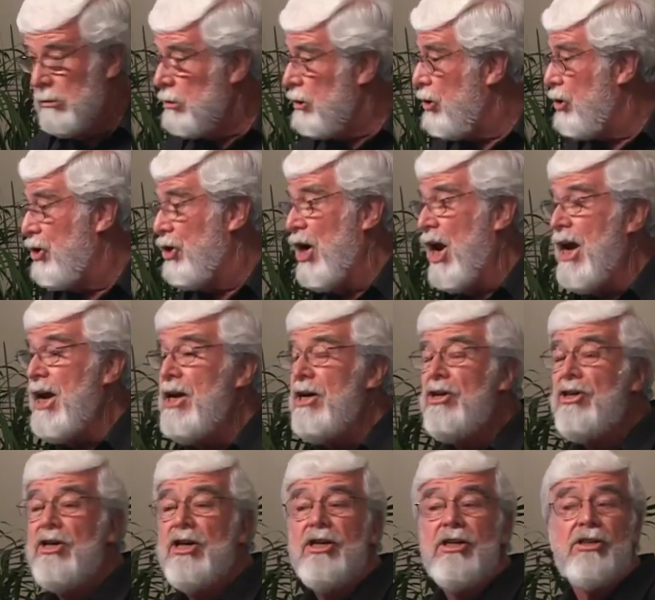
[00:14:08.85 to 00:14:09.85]

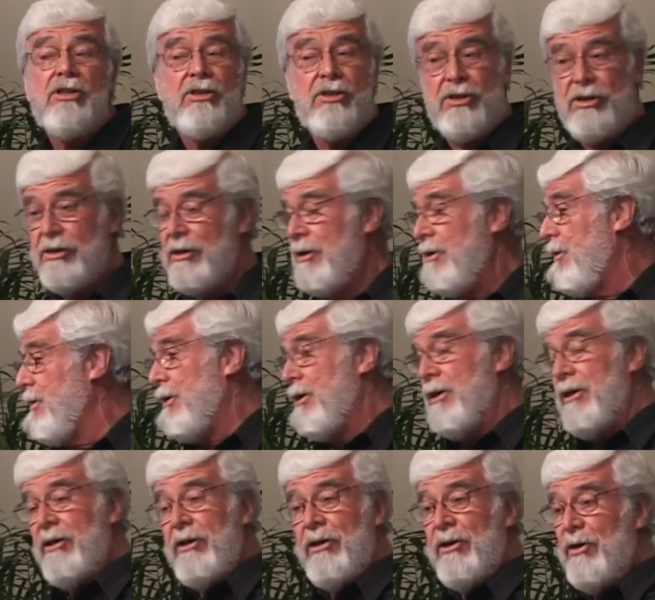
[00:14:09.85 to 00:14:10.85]
Changes.
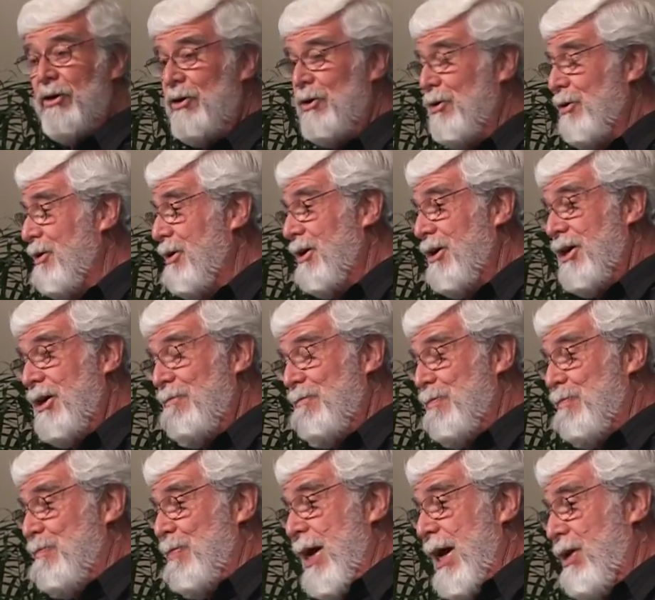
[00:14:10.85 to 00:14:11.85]

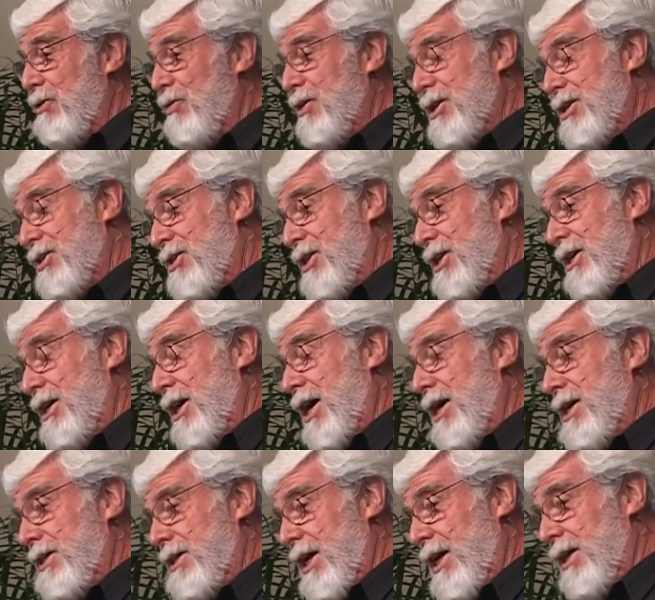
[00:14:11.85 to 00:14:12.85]
Patriot is the
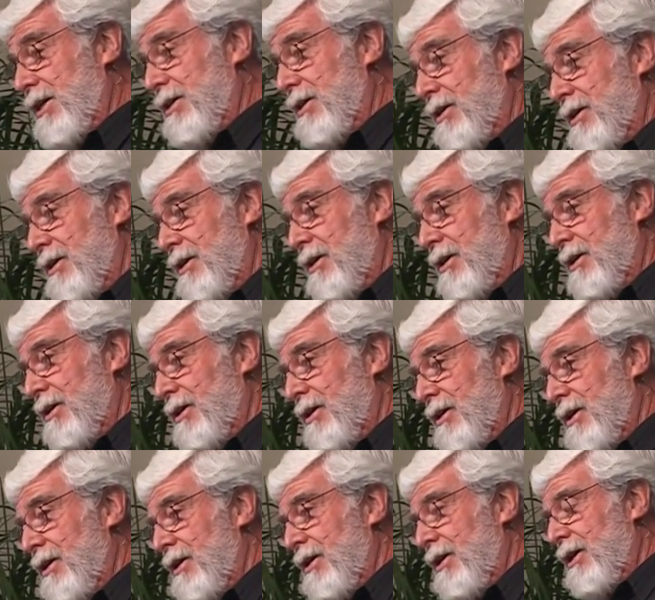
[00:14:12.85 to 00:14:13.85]
content,
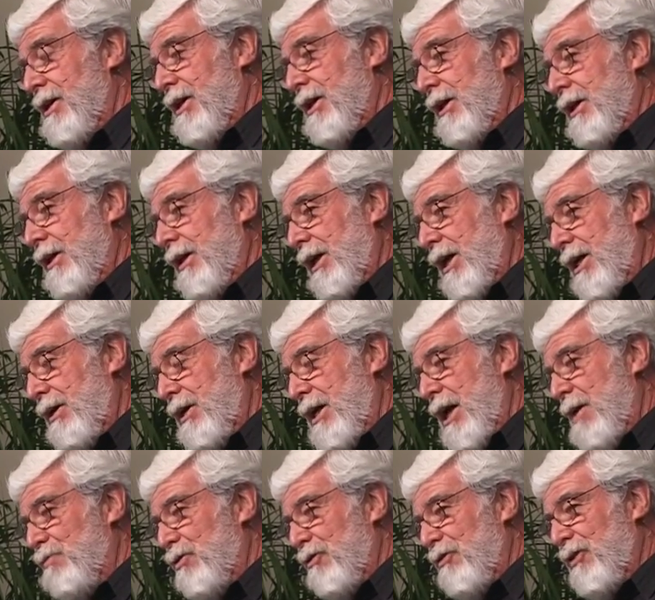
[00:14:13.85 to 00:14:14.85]
and
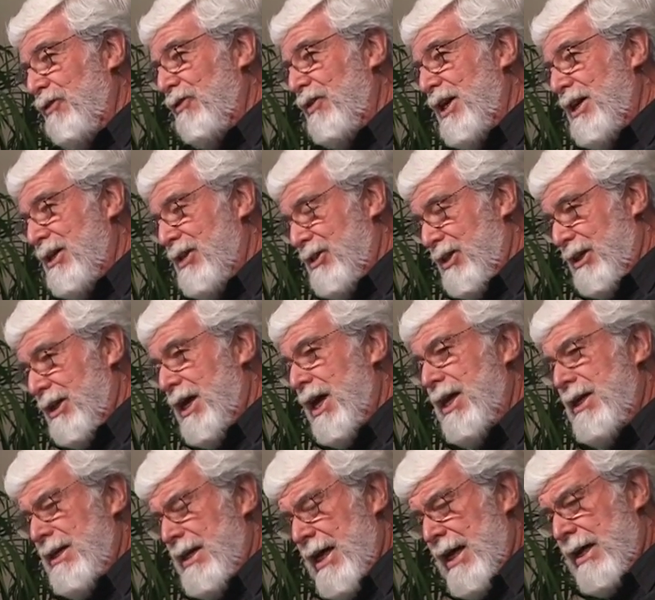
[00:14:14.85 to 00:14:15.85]
April 15th is the
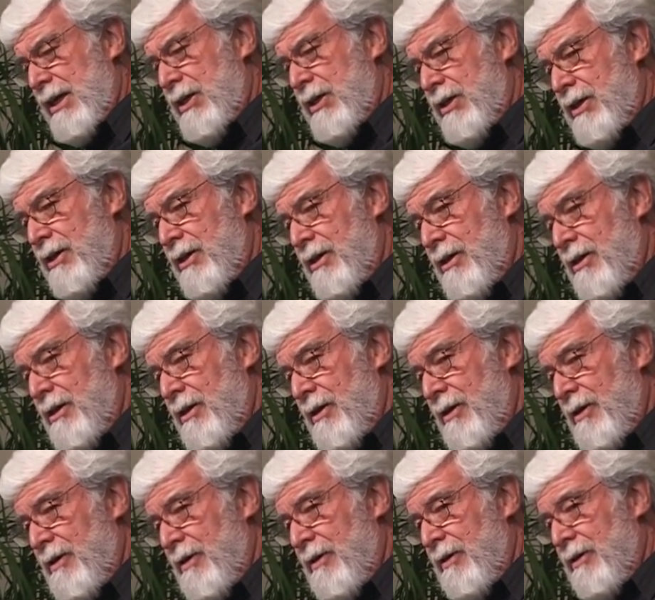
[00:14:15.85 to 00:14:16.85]
context,
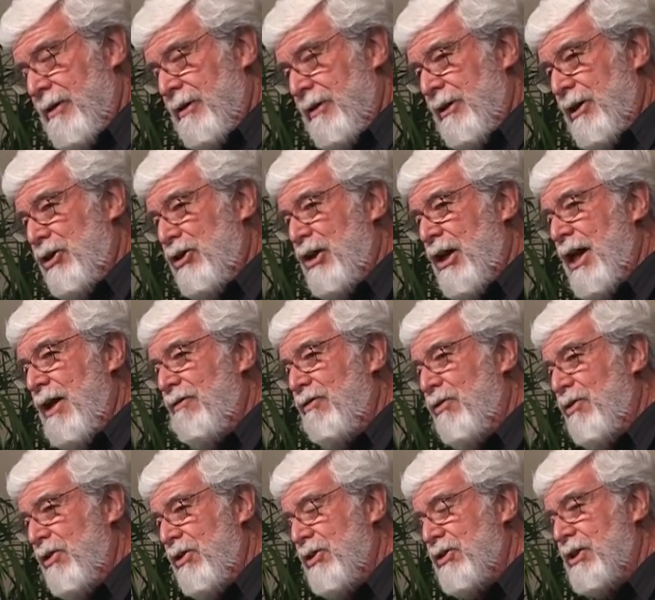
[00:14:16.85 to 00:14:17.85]
and July
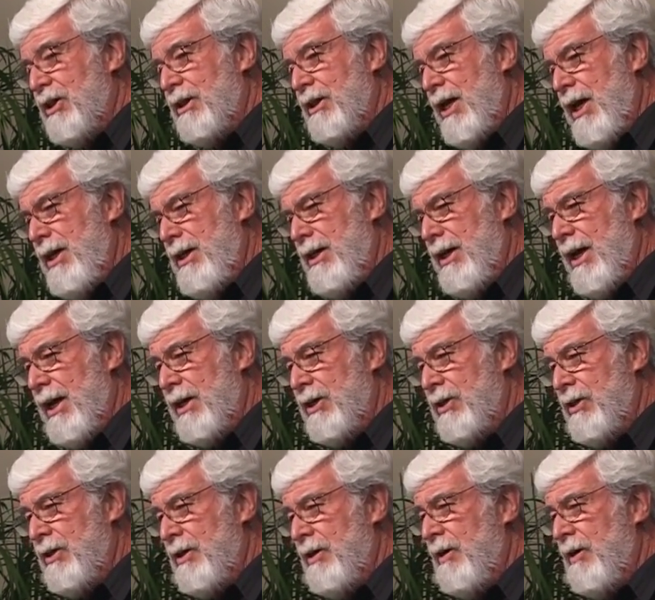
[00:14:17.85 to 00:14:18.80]
4th is the context.